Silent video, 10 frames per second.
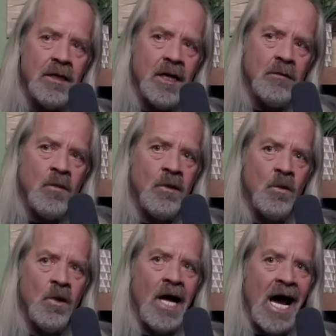
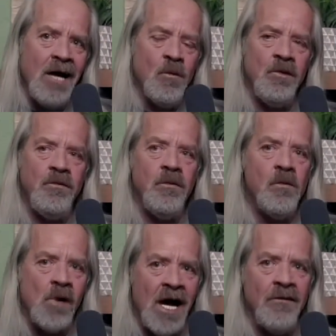What I would
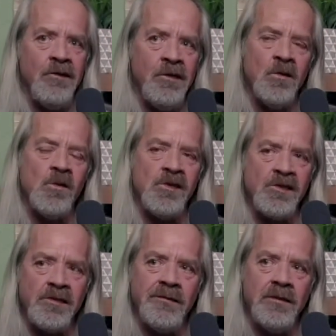rather do
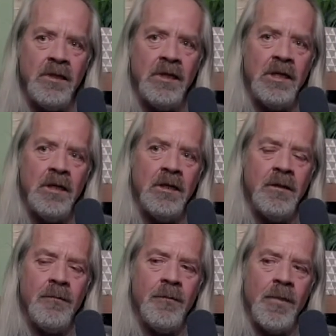is
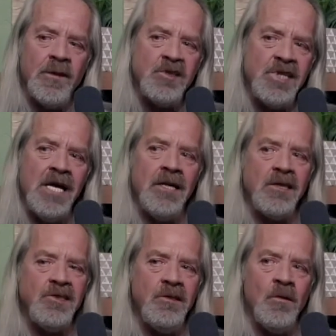stand
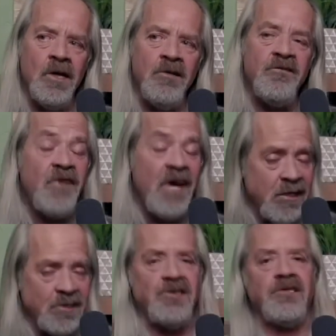next to you while you
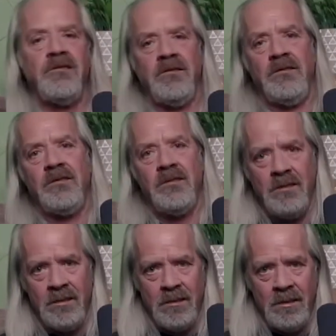face
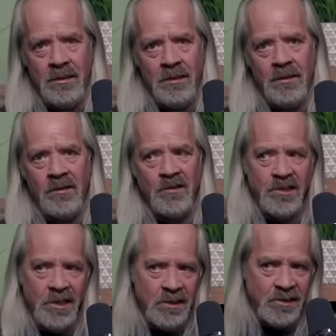
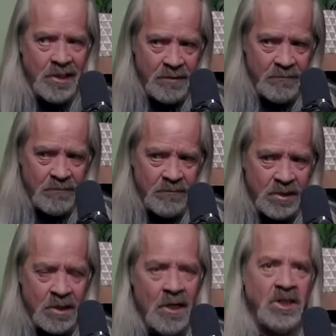those things that
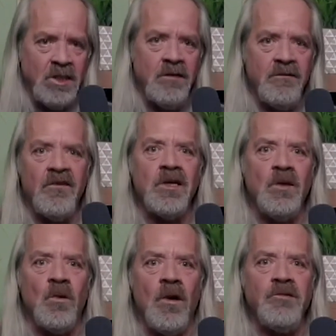cause you to
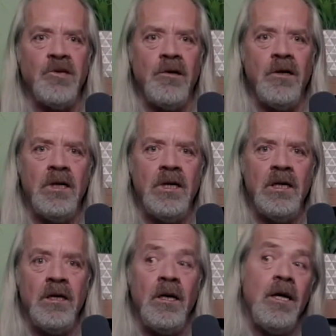fucking rupture.
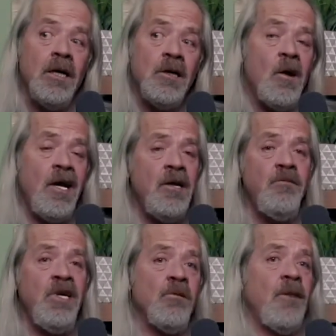And go ahead and
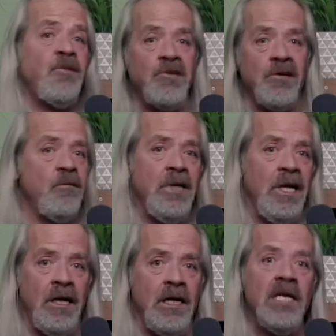be ruptured in it.